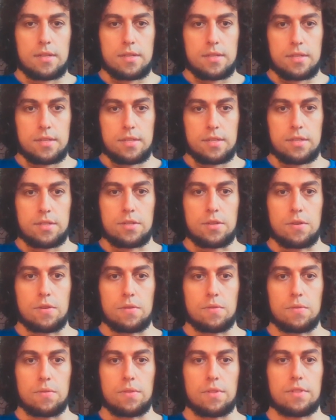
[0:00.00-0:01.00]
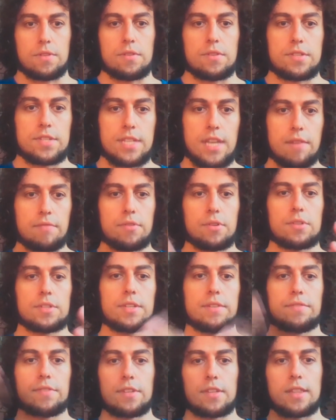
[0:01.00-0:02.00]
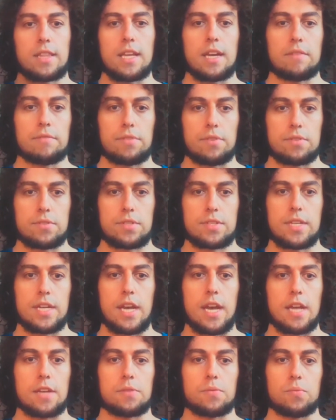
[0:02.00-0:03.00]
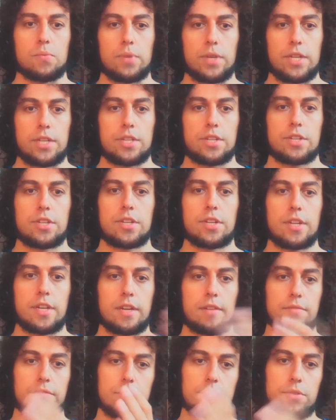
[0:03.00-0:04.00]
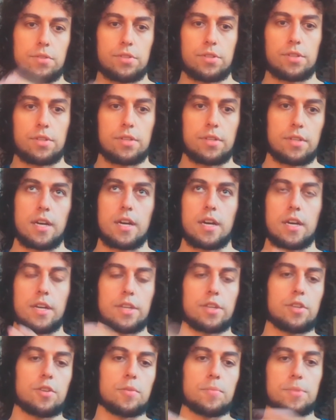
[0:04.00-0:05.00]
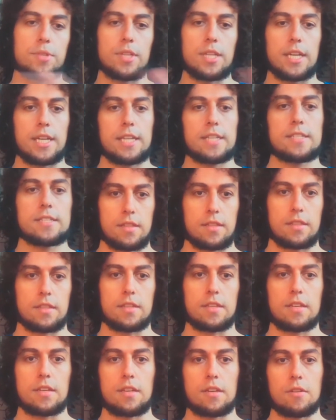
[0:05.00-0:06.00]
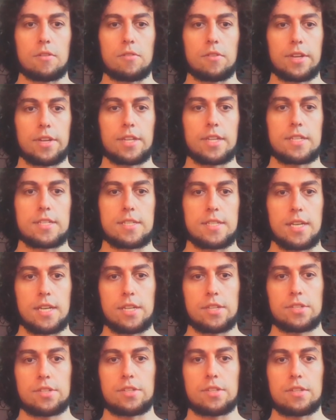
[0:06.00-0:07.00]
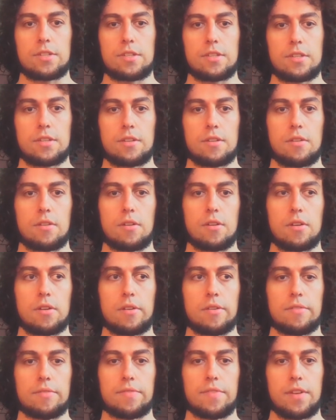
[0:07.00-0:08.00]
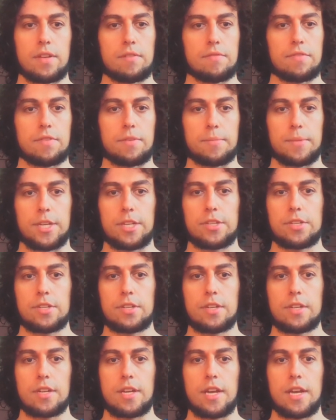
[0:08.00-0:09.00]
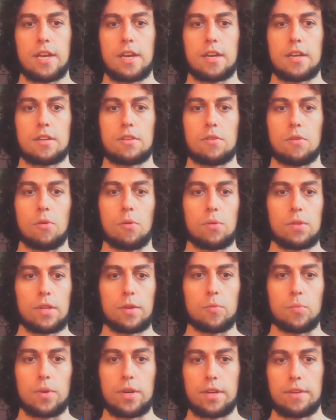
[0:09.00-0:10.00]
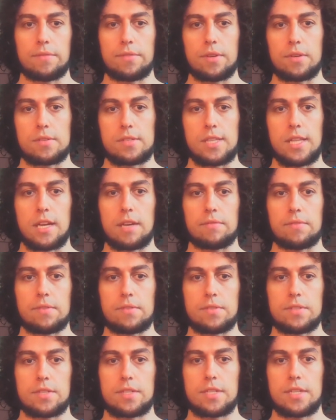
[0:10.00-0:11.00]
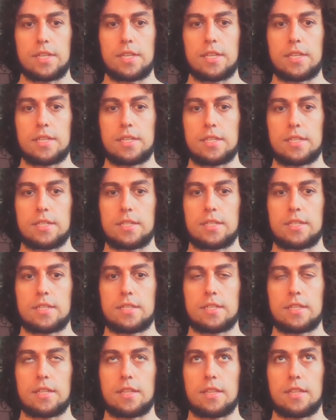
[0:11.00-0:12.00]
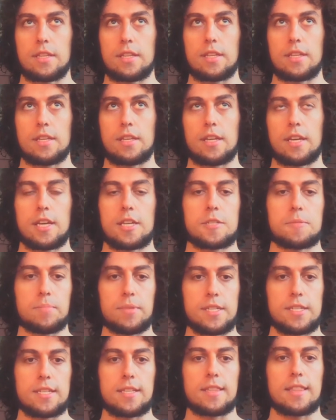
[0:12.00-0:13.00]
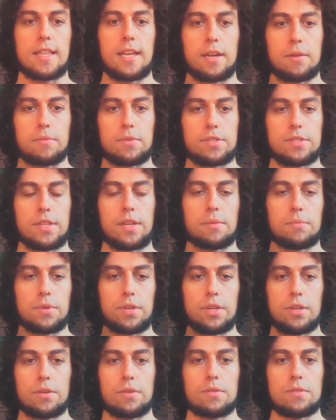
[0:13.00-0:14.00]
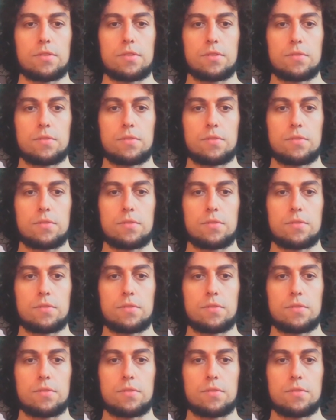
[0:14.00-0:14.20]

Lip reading: So there are several different levels at which evolution accumulates the organization of information, and only one of those levels is the explicit language that we use